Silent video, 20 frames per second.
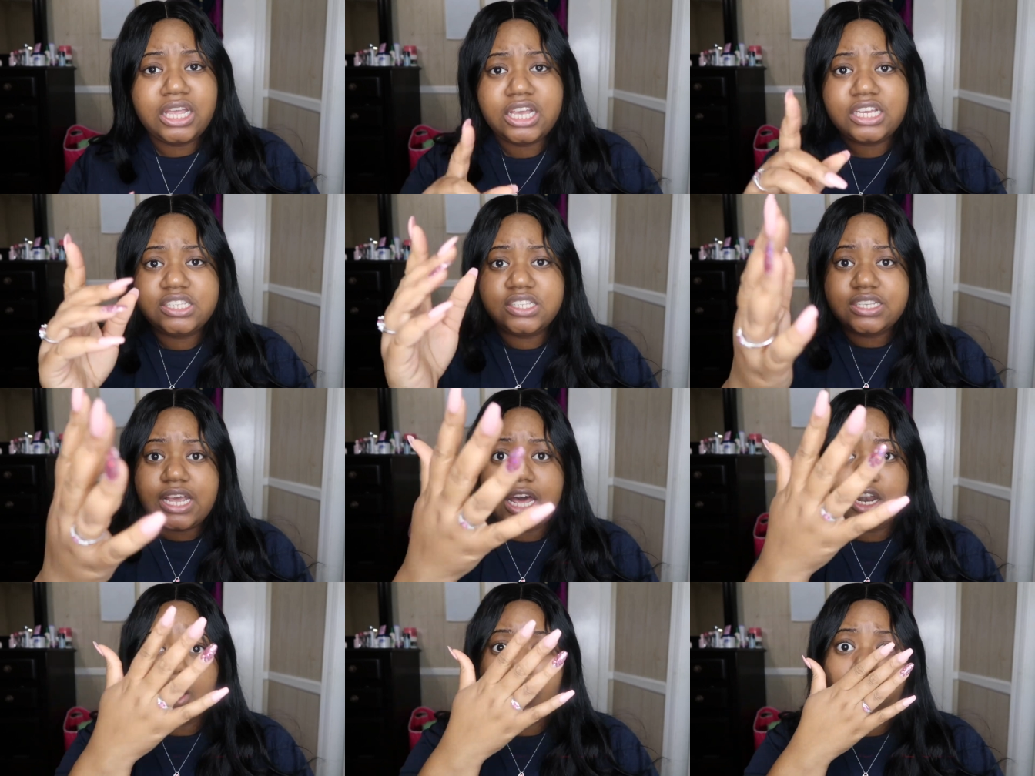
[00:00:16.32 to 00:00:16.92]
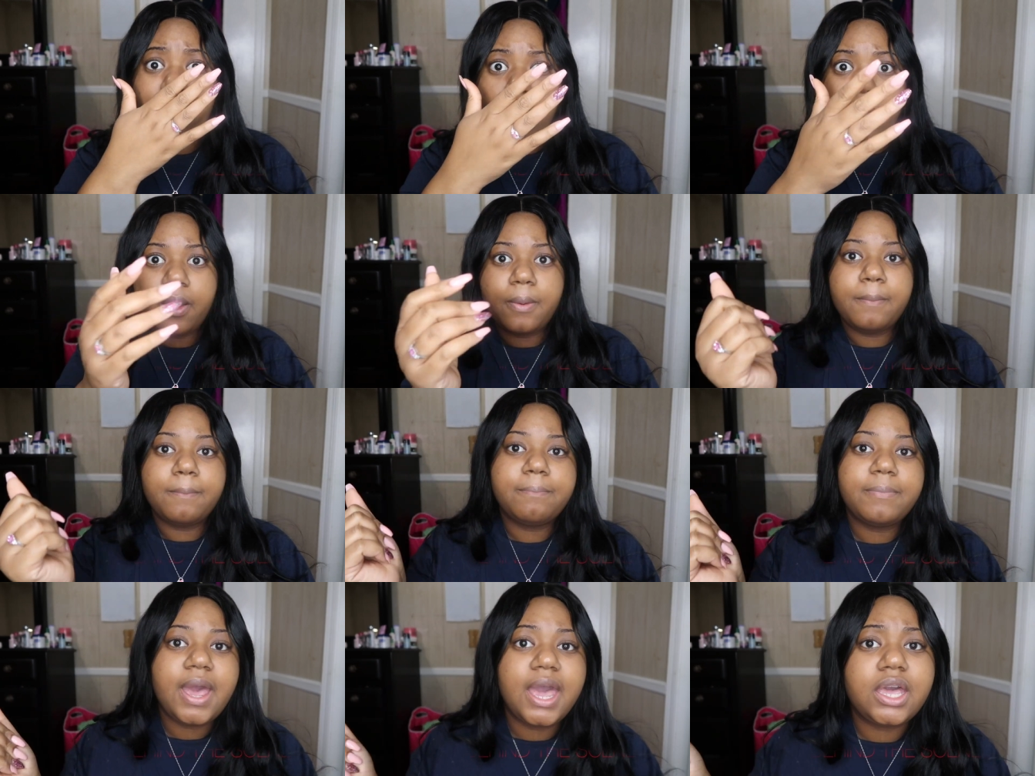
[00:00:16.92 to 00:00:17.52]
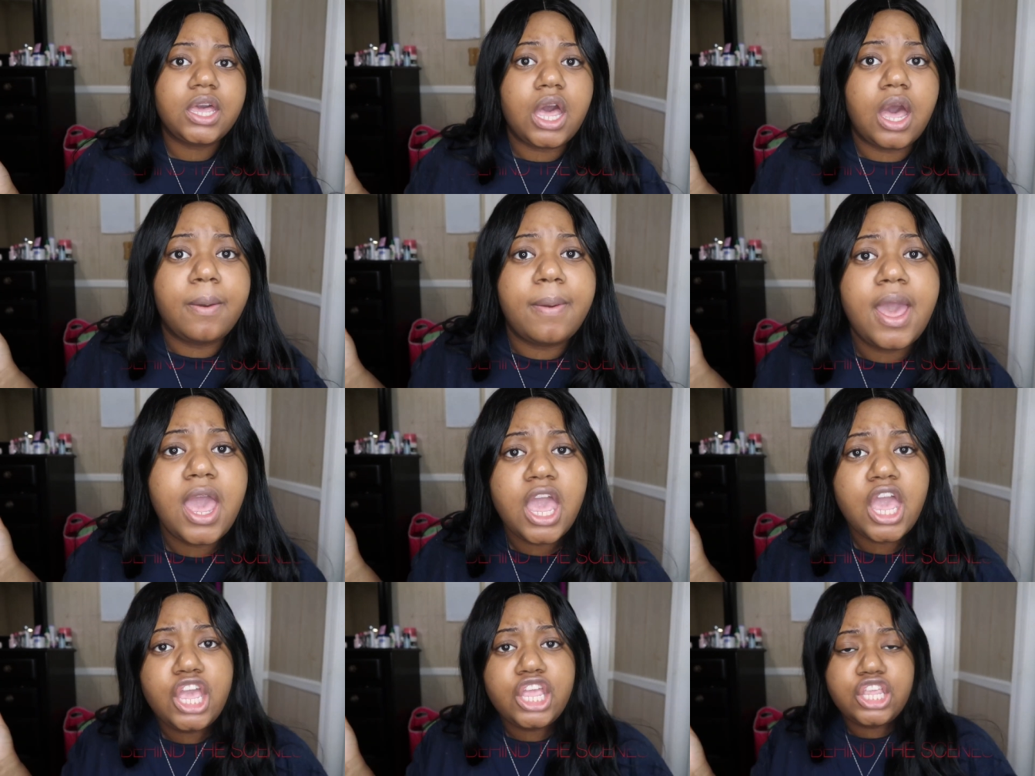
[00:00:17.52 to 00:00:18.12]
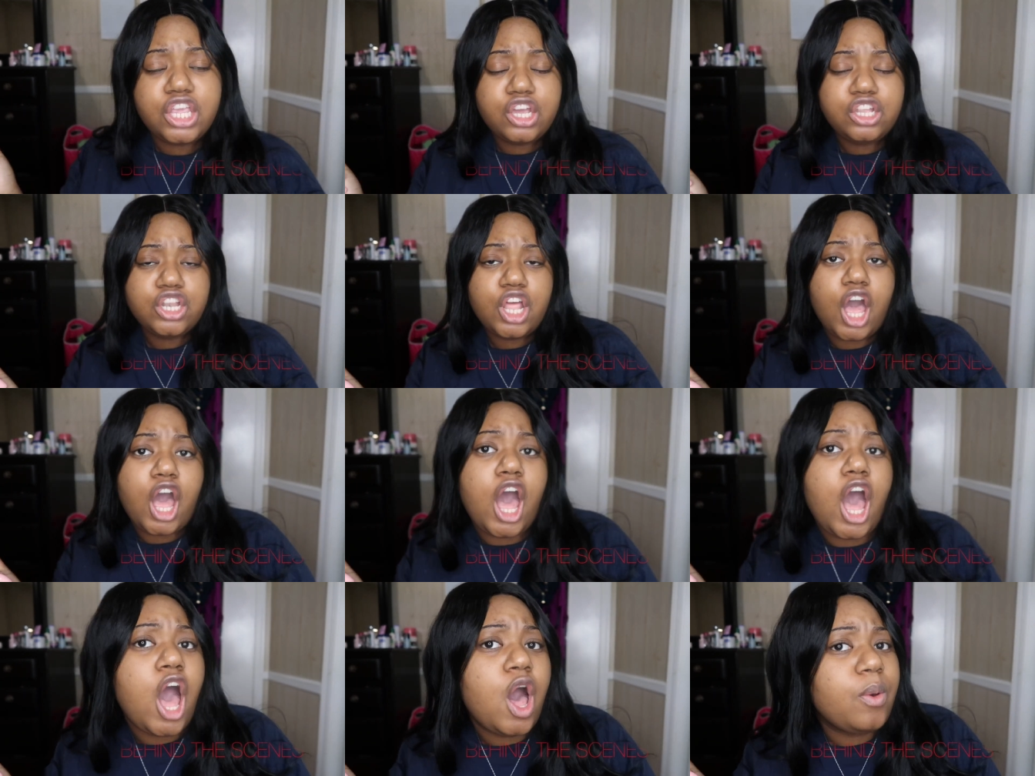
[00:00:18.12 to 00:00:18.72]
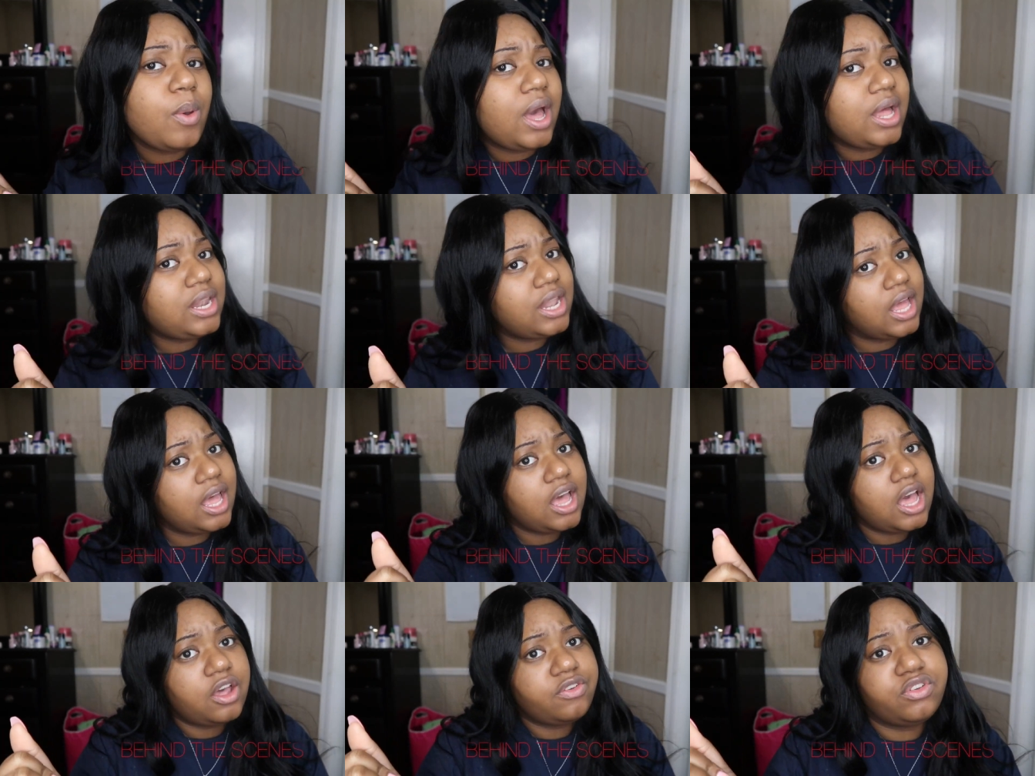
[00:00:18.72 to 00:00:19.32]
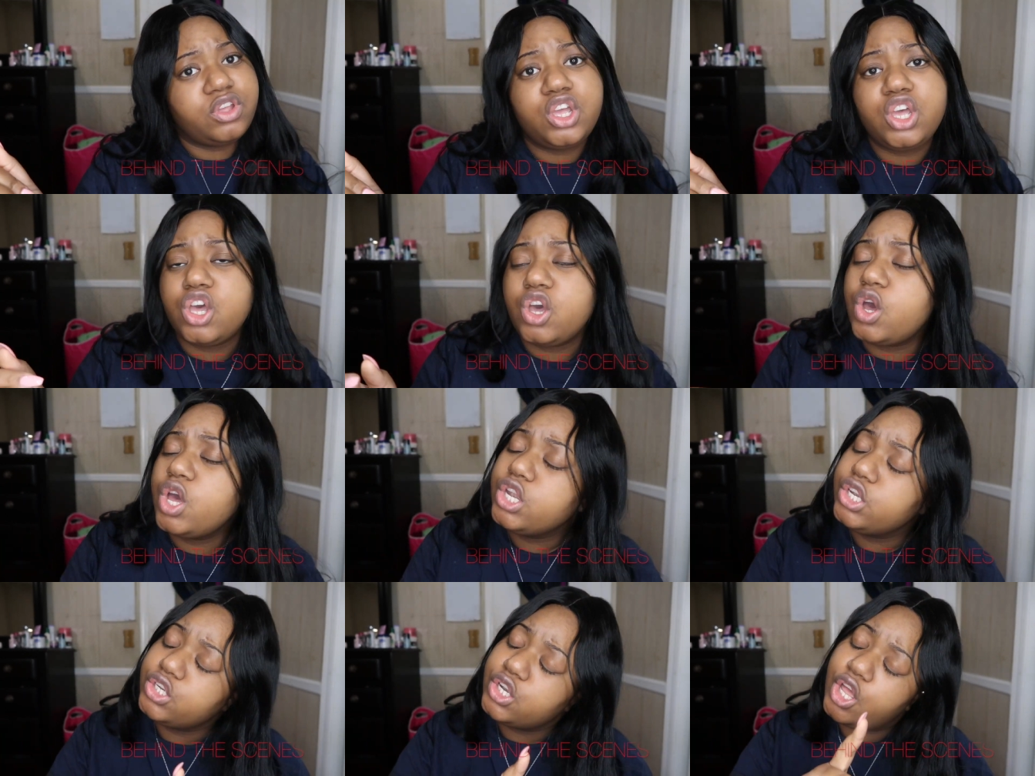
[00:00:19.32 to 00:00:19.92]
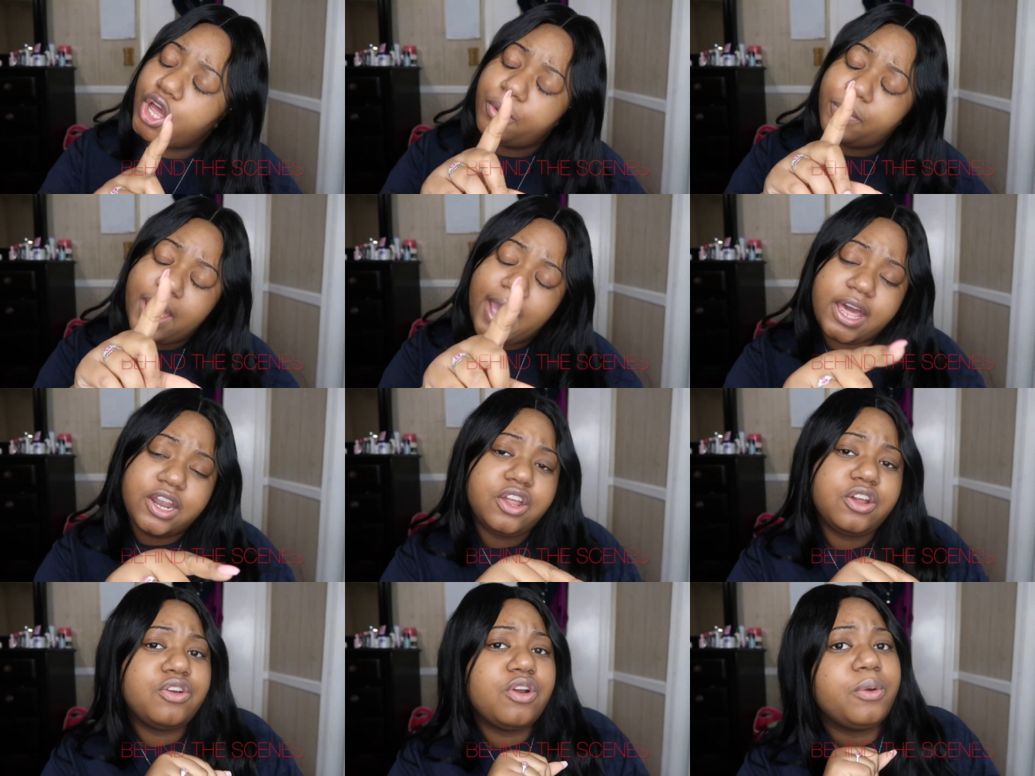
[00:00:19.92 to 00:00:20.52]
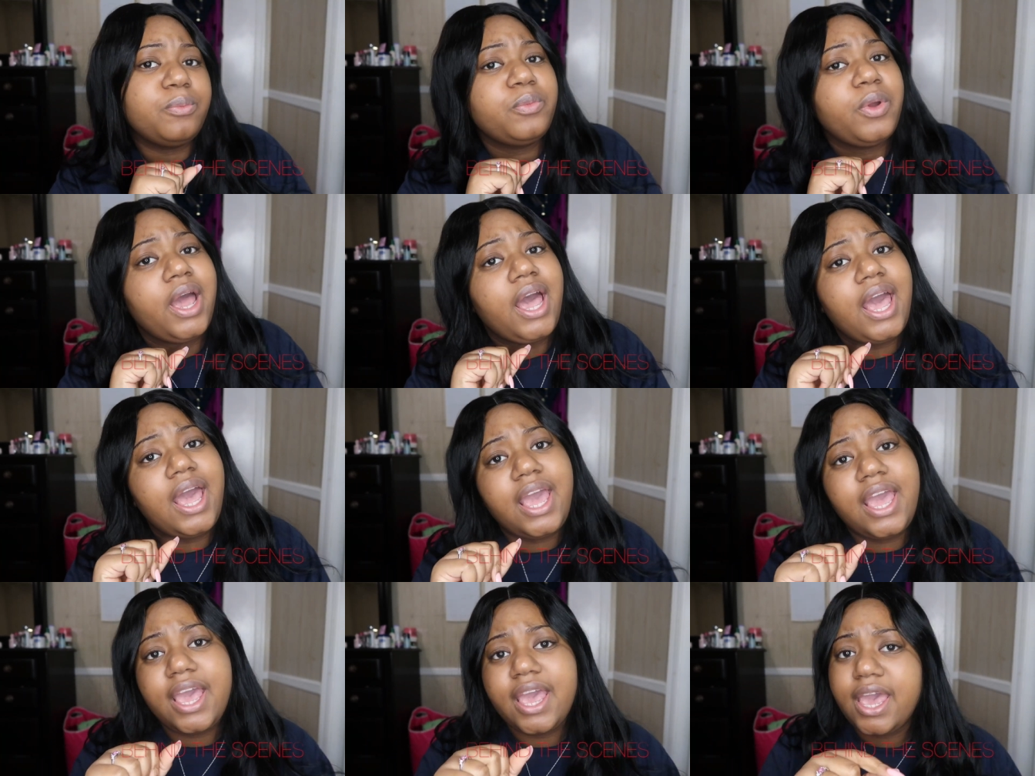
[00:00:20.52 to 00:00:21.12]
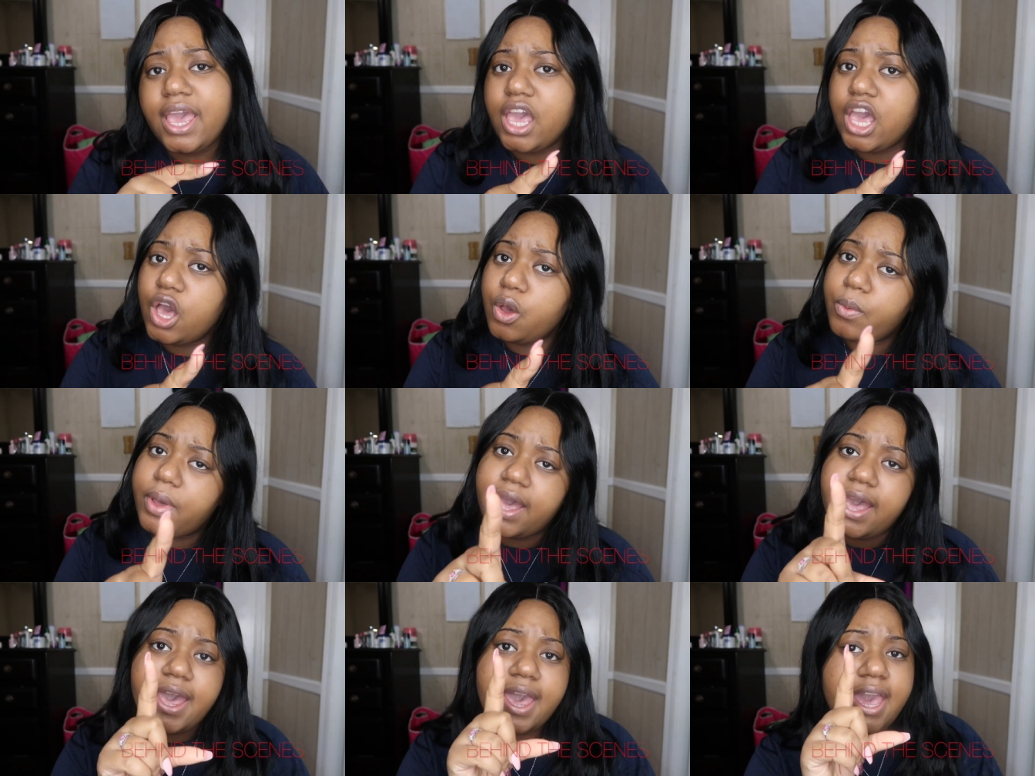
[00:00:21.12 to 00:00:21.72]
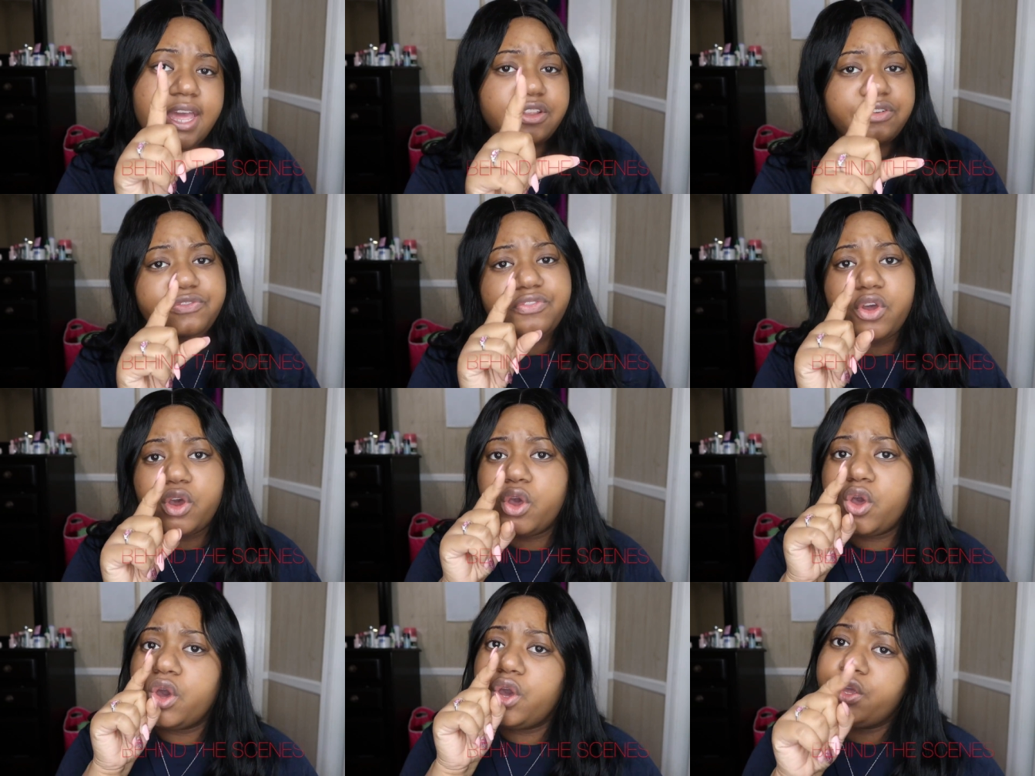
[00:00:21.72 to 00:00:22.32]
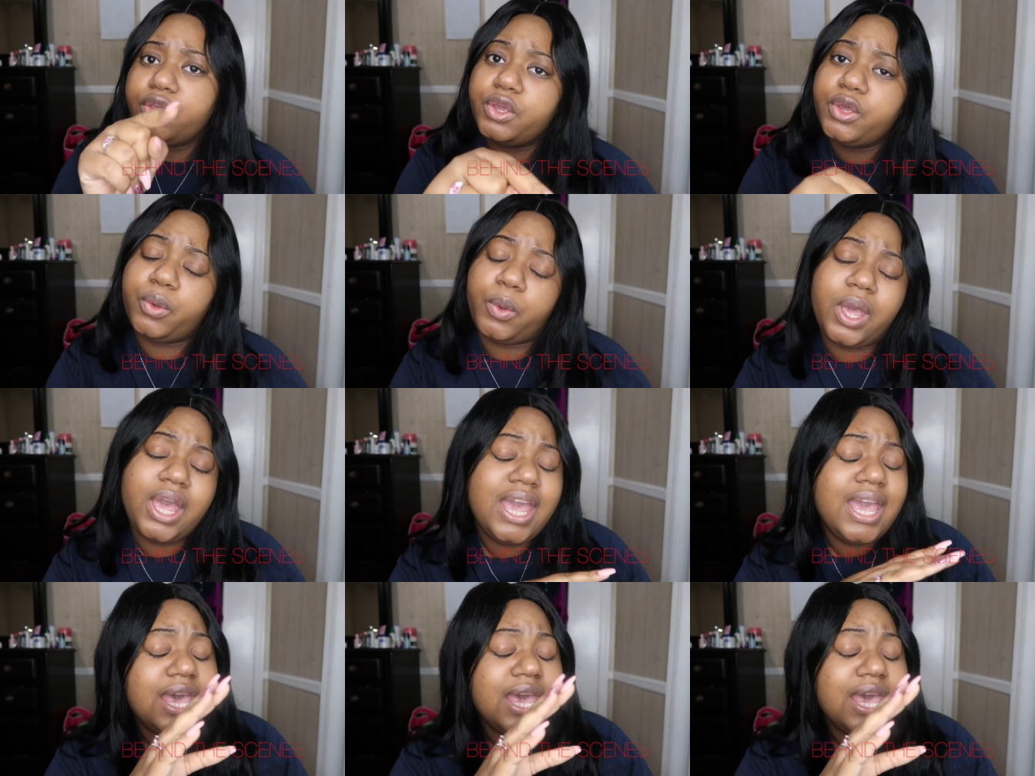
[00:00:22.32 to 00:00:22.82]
Cause I'm a maker. You know I love you. No matter, I'm right here waiting for you.